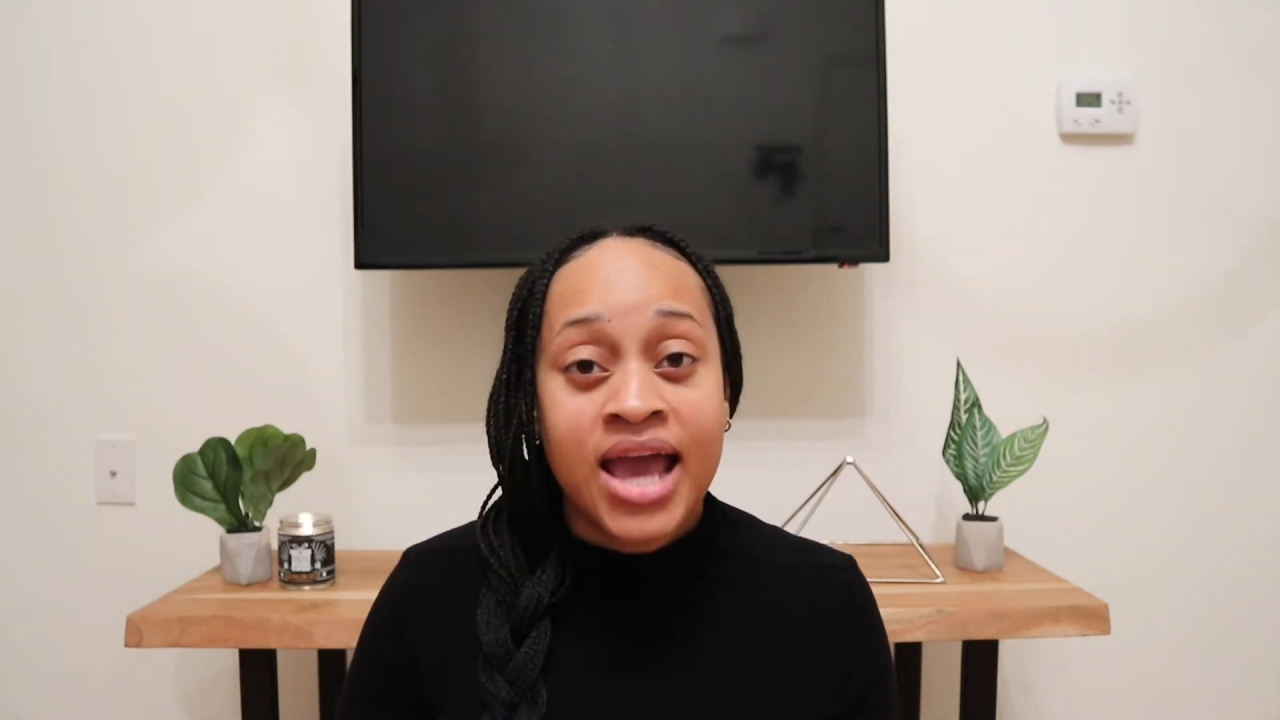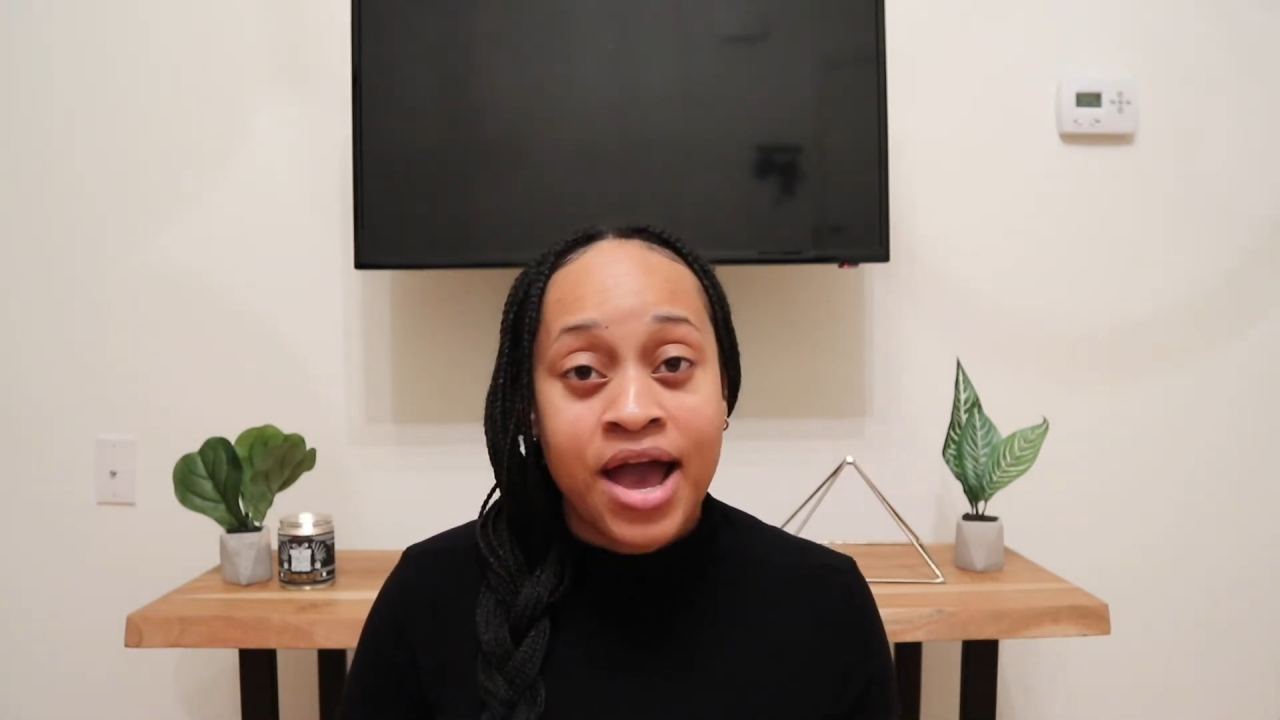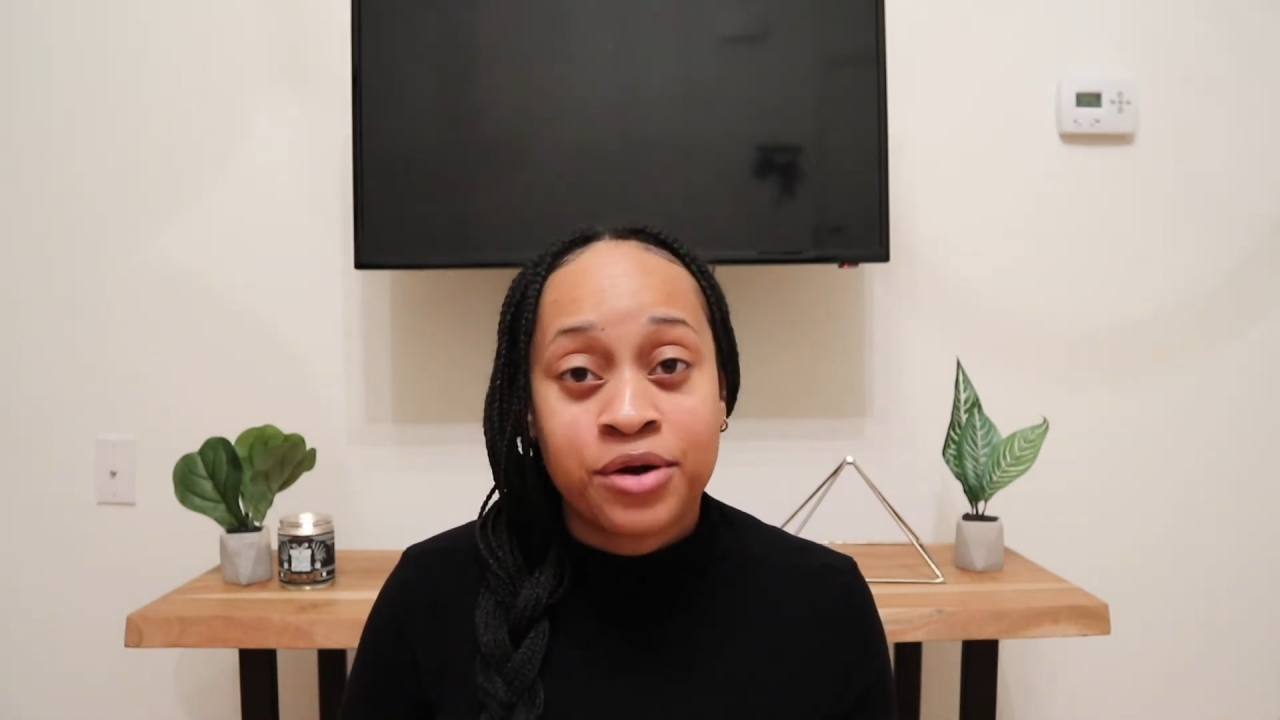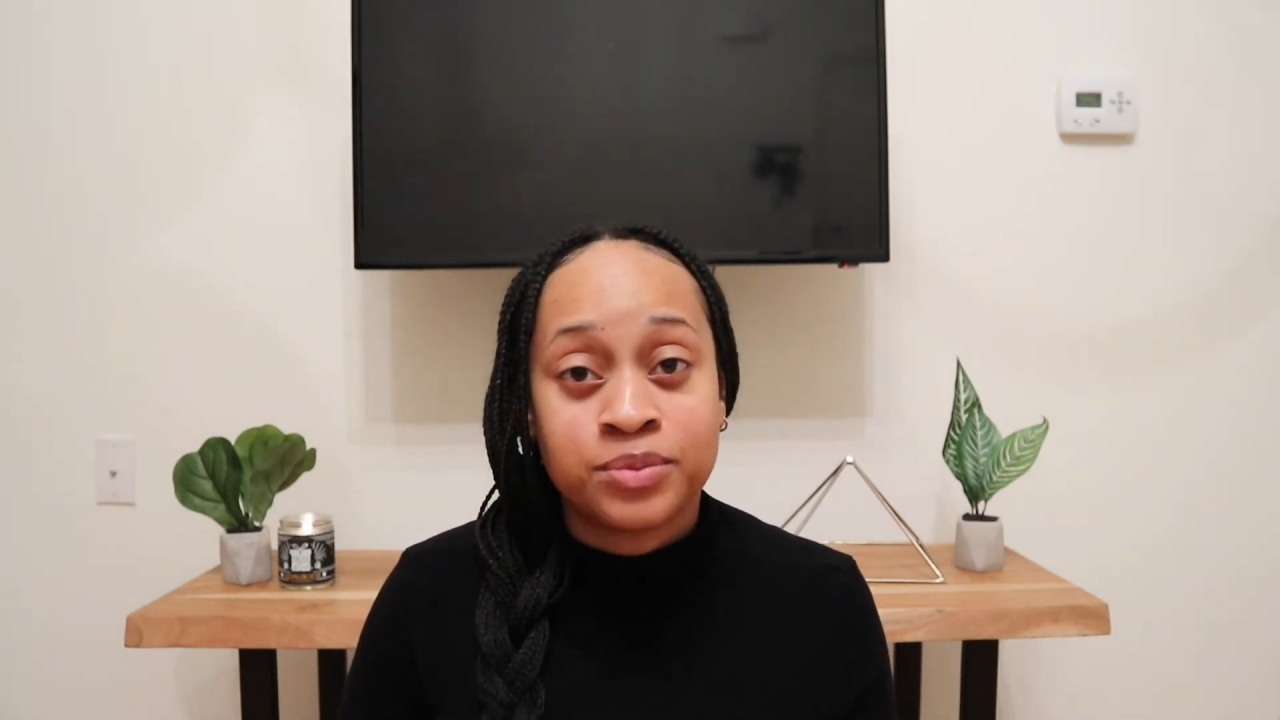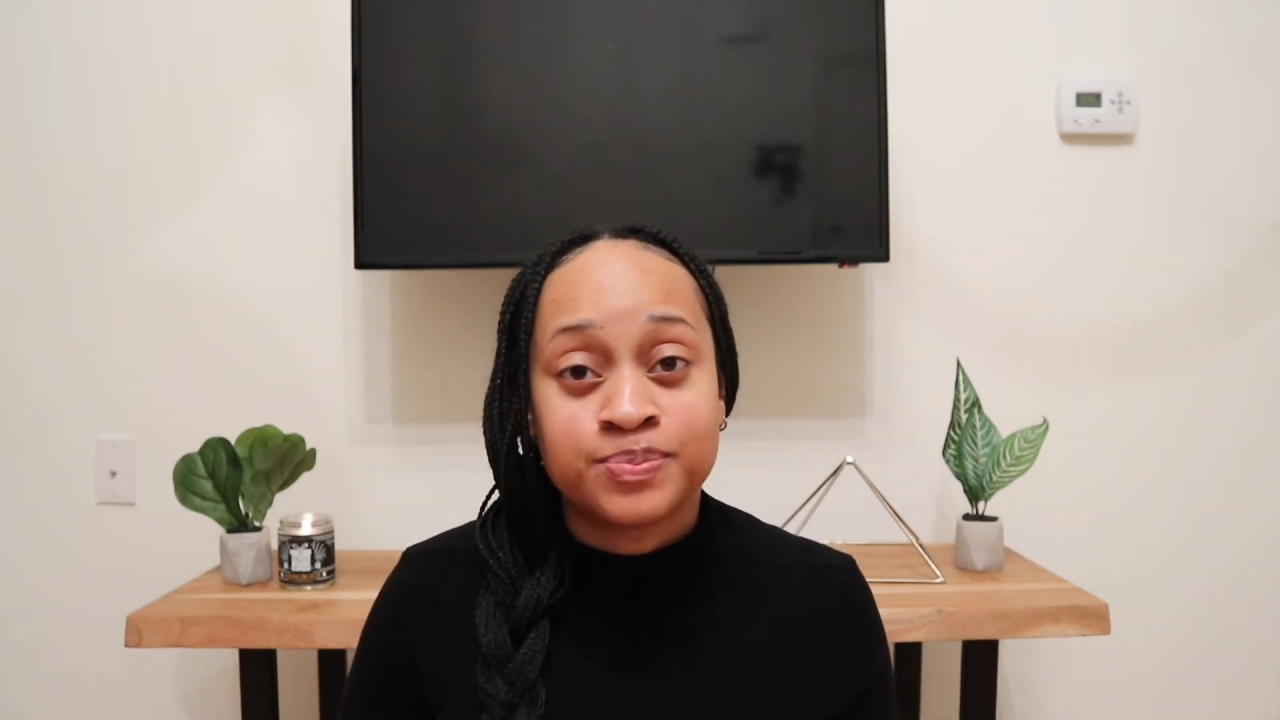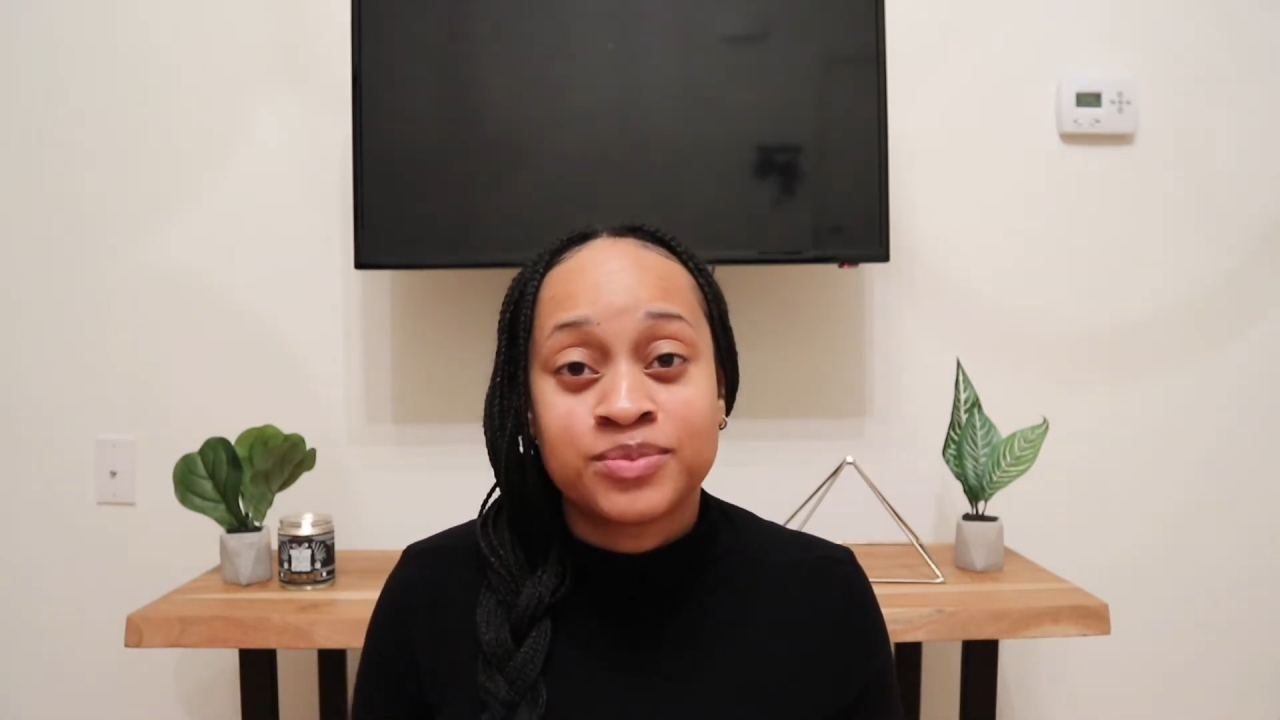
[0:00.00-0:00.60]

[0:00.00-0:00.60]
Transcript: out